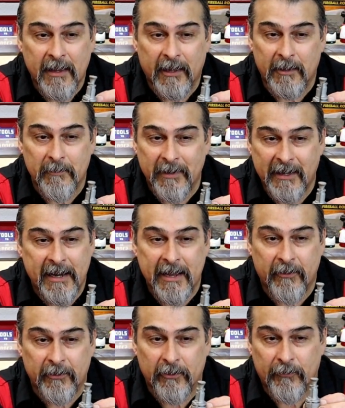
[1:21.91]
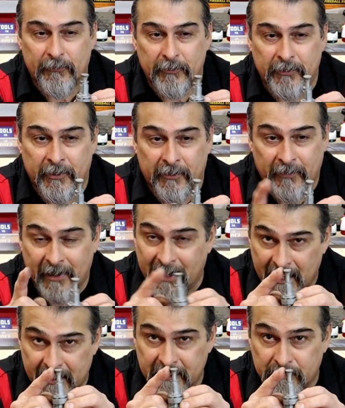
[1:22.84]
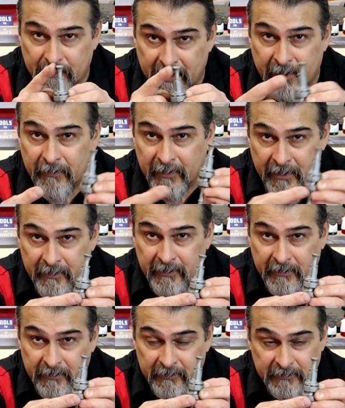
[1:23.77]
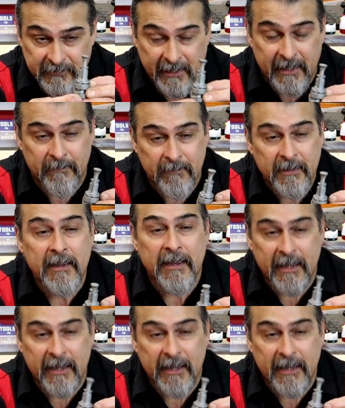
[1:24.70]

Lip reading: It ain't going to go through there. The head is bigger than the stem.